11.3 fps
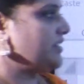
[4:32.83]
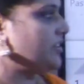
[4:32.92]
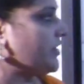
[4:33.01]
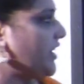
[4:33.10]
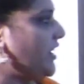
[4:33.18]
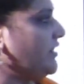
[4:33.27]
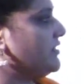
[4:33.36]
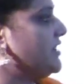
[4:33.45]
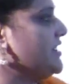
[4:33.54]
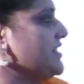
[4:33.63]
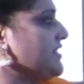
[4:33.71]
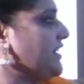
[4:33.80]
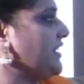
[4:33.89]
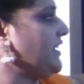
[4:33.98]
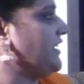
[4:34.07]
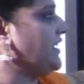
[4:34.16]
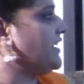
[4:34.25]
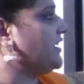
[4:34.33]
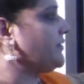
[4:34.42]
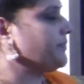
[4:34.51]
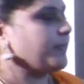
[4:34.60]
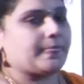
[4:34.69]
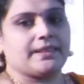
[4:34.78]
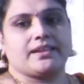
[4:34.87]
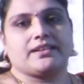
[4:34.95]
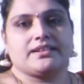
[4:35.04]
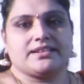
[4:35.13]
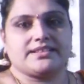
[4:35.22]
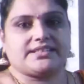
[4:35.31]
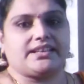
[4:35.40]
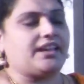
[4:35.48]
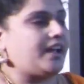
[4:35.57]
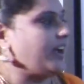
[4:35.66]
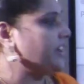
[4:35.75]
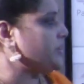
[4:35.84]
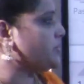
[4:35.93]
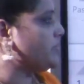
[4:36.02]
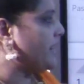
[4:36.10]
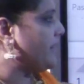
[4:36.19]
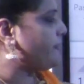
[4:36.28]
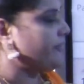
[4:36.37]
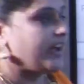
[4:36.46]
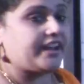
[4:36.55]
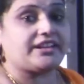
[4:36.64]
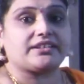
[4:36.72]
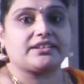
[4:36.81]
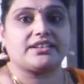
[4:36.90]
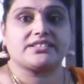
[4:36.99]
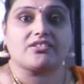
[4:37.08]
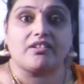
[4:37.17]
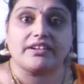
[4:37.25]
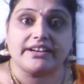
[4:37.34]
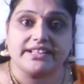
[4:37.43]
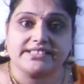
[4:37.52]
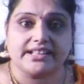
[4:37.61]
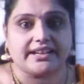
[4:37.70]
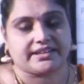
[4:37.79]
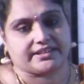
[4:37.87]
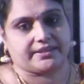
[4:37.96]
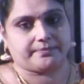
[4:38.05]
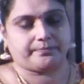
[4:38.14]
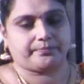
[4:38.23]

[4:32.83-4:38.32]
Okay. See here, C8 to F8 is already selected.